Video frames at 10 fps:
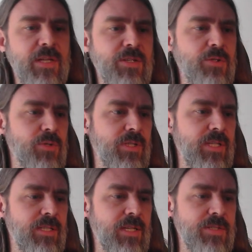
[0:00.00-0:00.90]
to Unity,
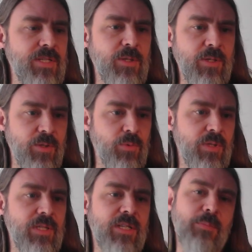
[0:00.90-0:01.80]
and I see
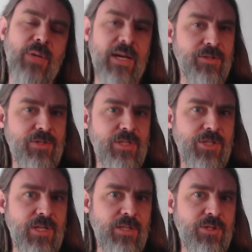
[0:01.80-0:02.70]
Unity compiles the
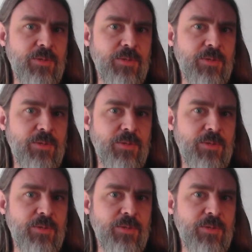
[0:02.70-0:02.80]
change.